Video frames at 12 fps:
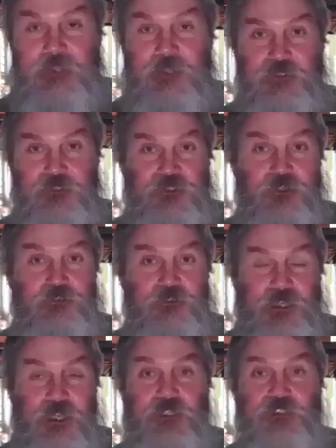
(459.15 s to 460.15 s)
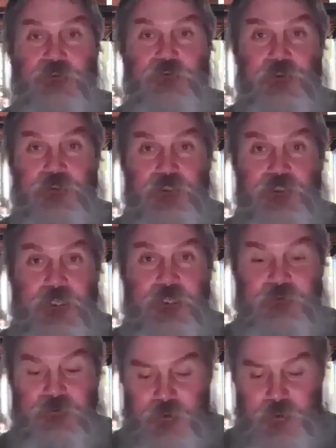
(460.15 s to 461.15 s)
and its
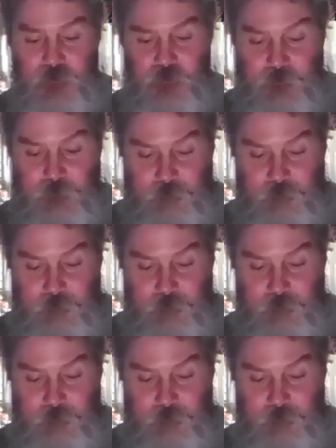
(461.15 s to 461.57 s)
association with the